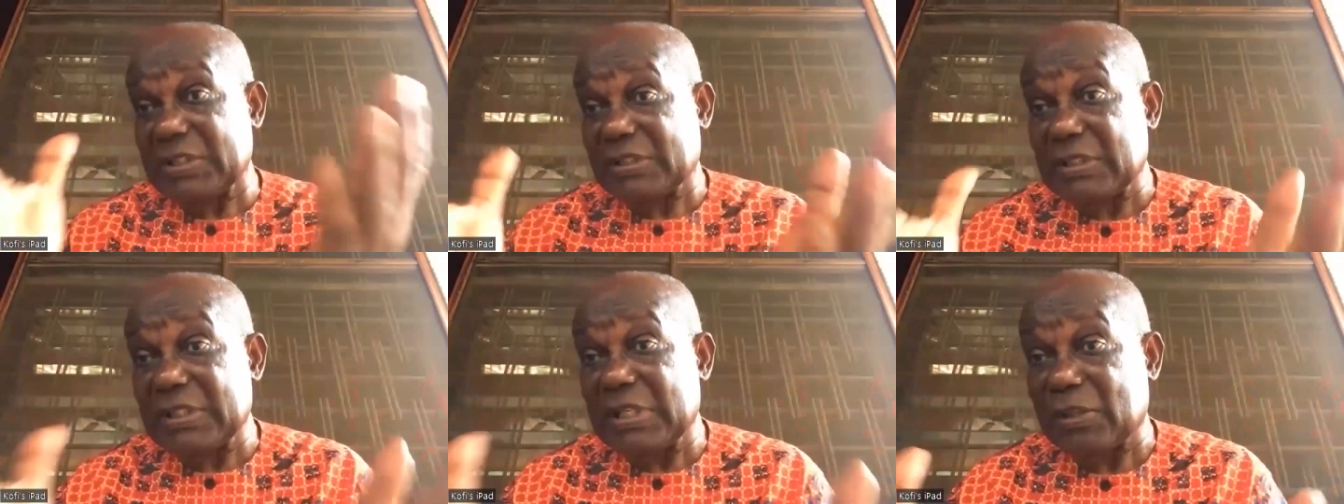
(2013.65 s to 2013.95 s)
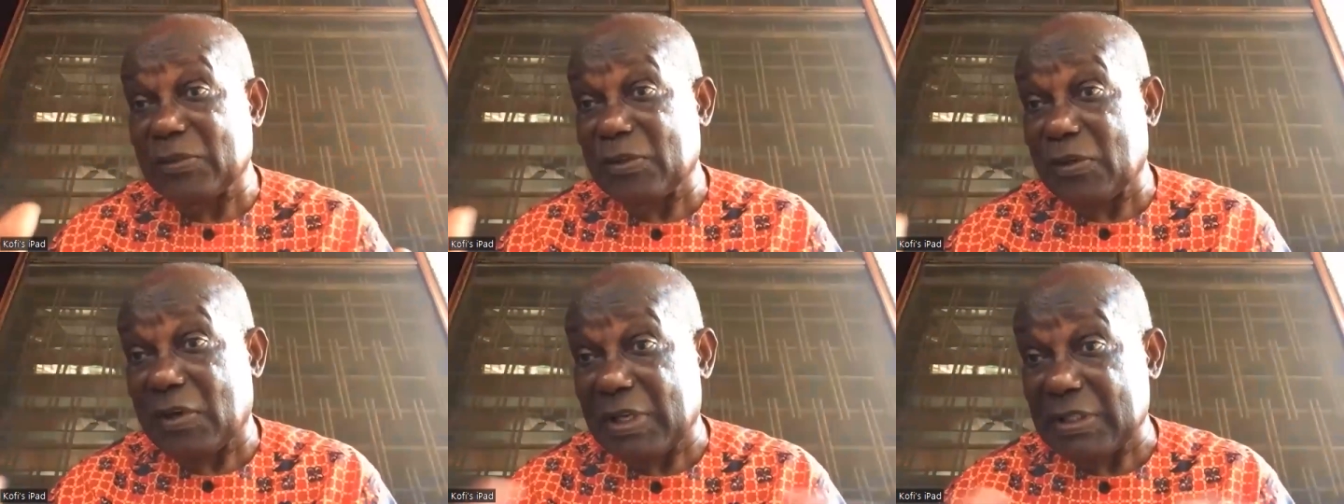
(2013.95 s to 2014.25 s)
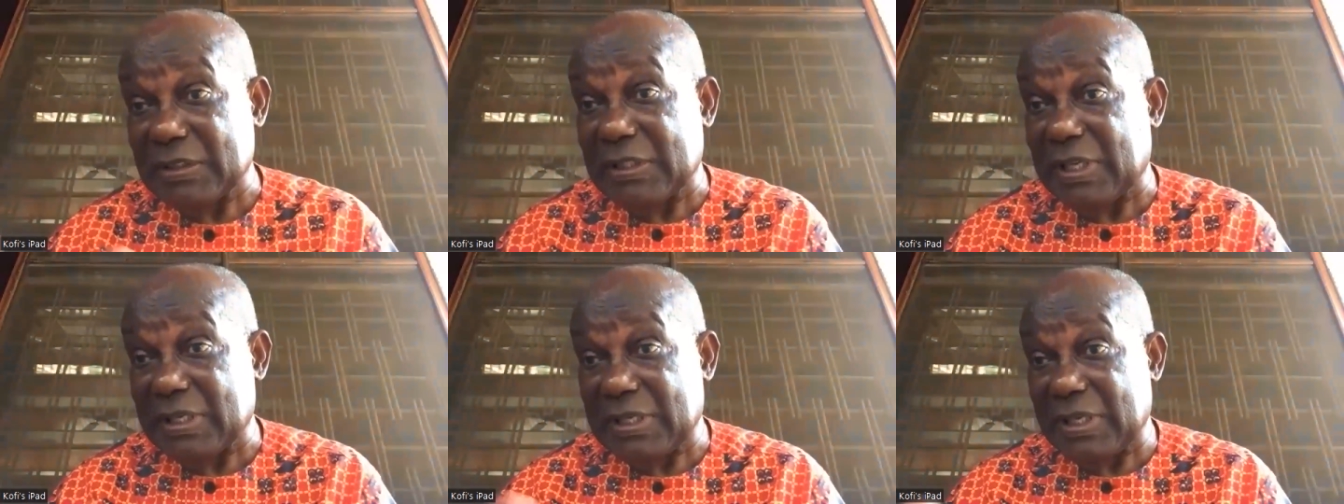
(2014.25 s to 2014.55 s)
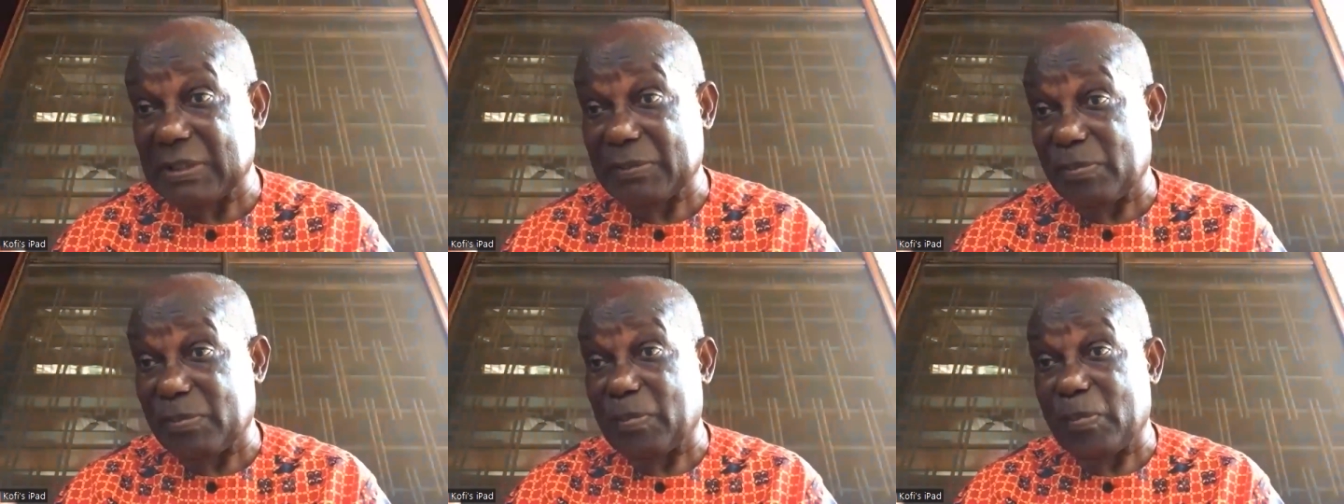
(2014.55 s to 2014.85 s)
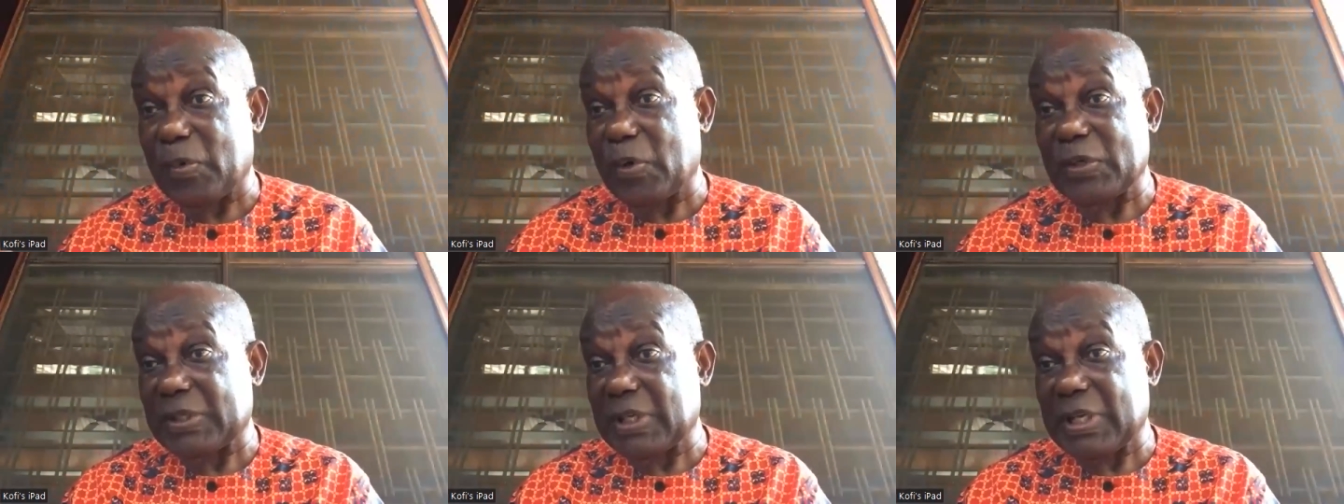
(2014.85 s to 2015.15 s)
it's ignorance that has
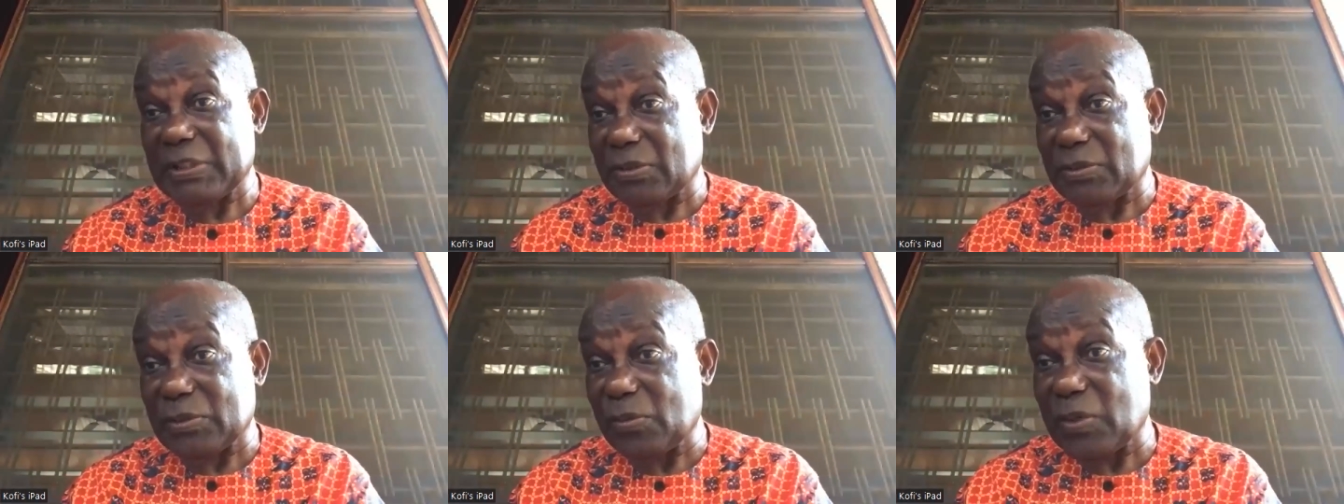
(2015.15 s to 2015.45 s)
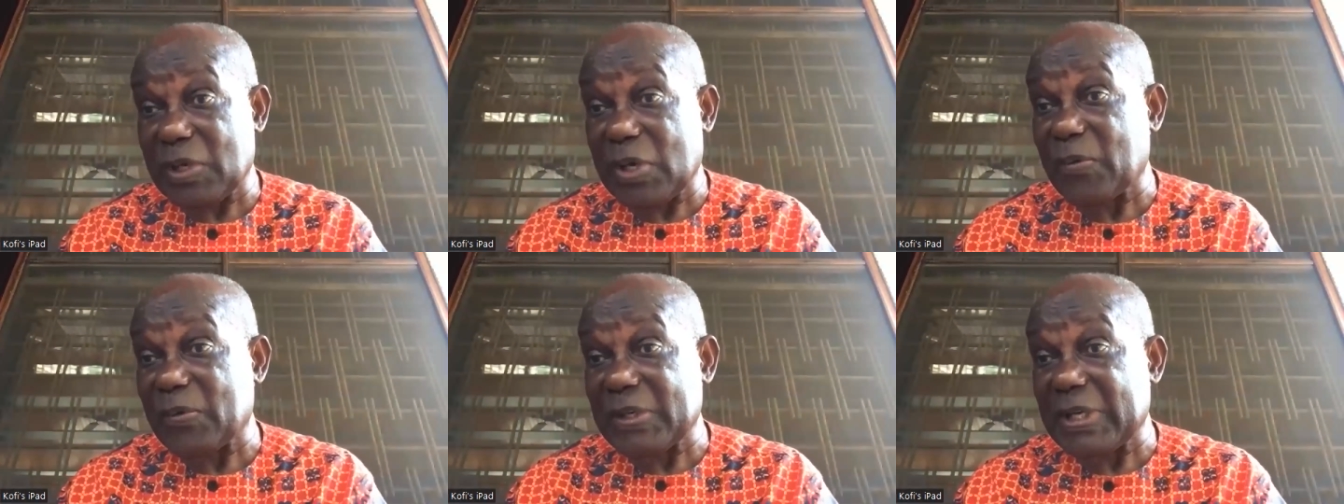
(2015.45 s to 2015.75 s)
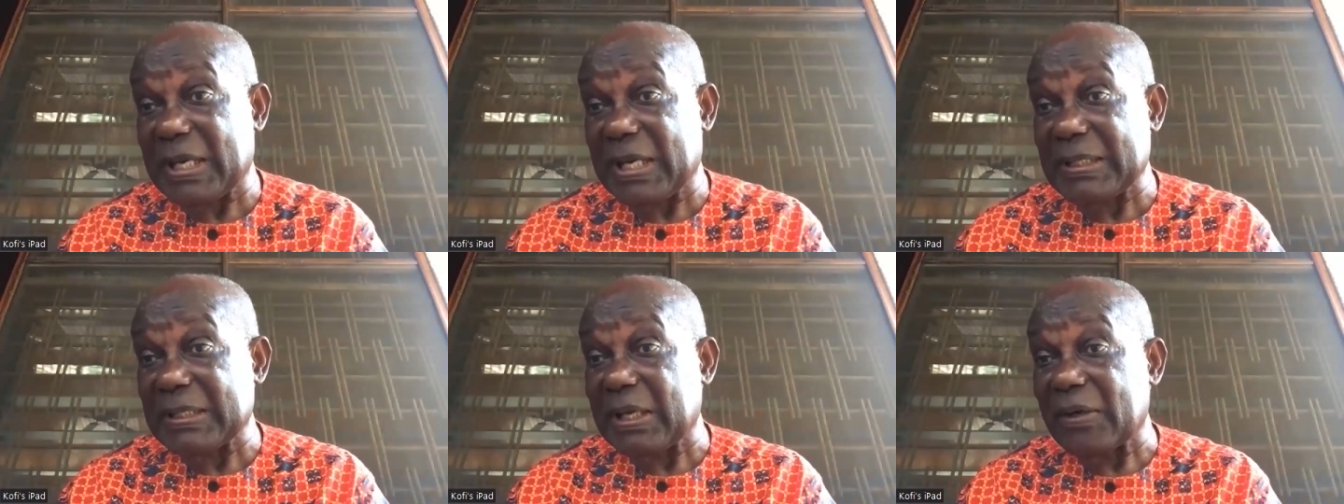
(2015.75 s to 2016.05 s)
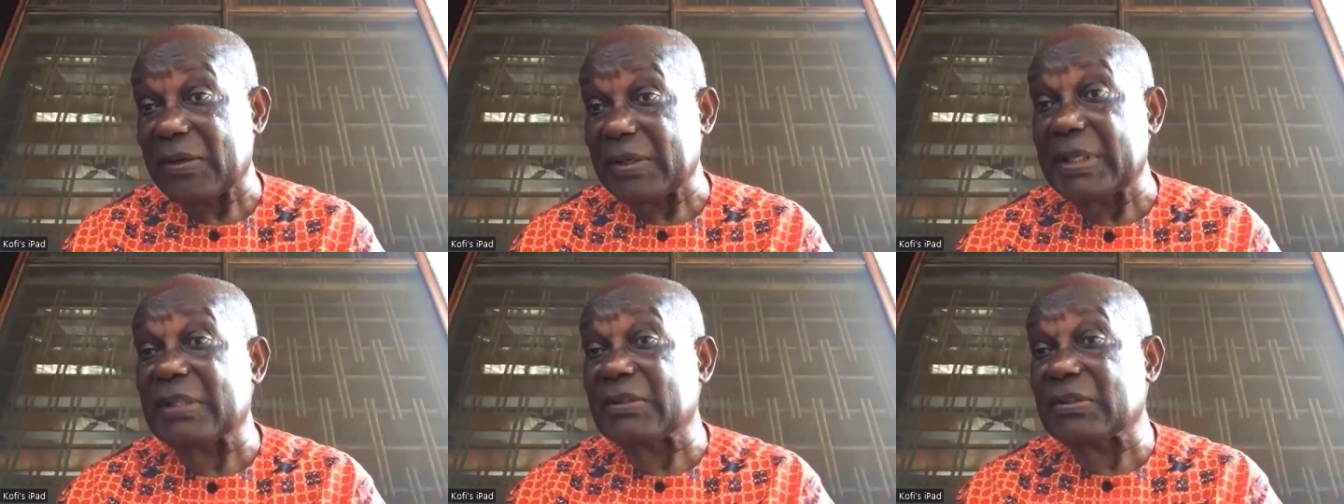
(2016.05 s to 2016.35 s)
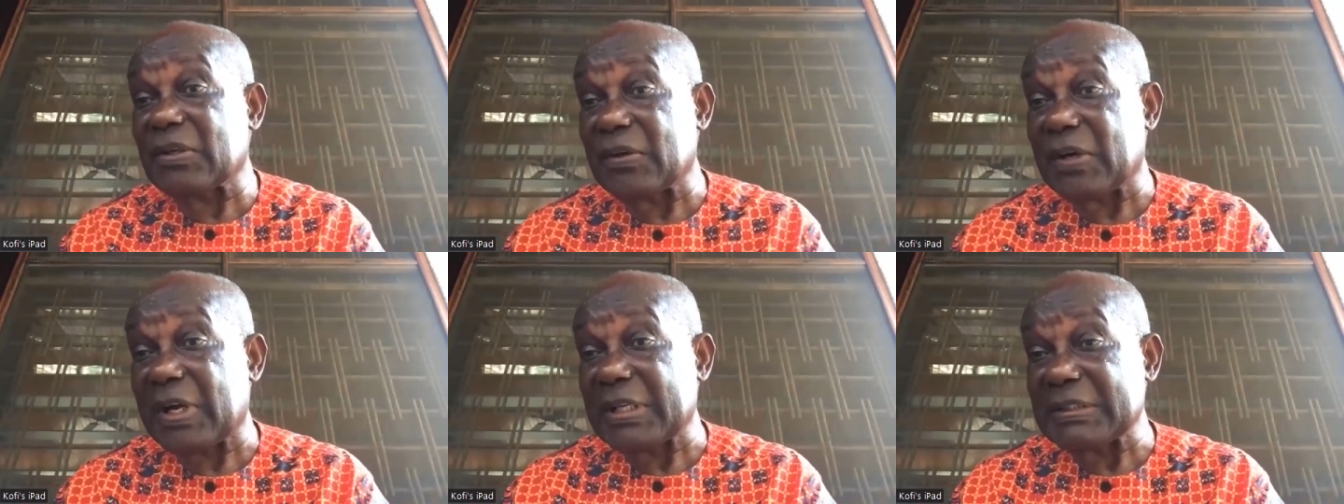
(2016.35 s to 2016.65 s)
brought us to where we are now. Mm-hmm.
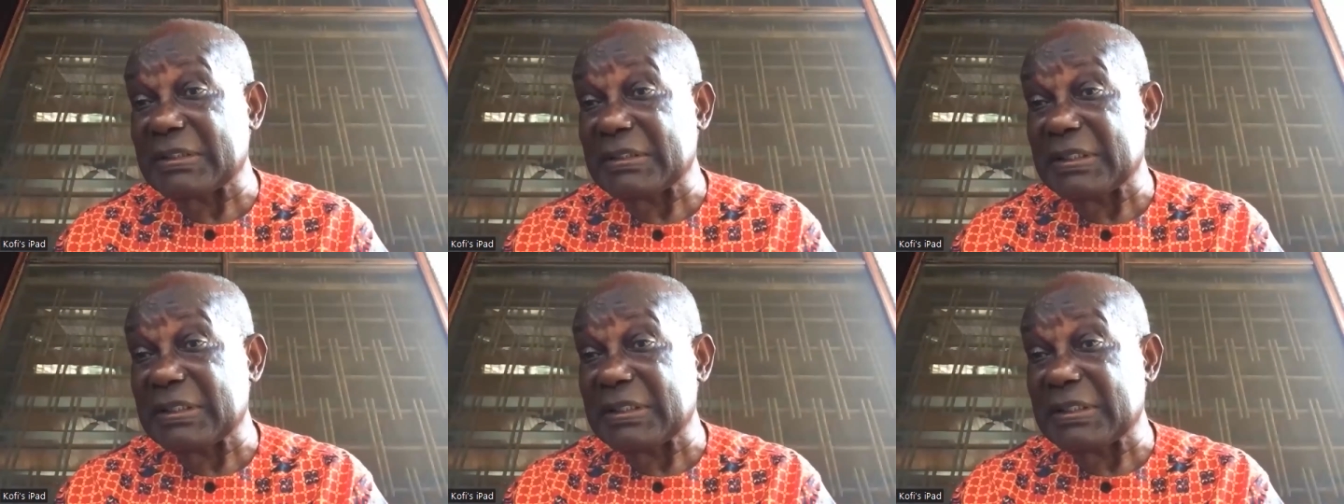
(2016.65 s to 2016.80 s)
Ignorance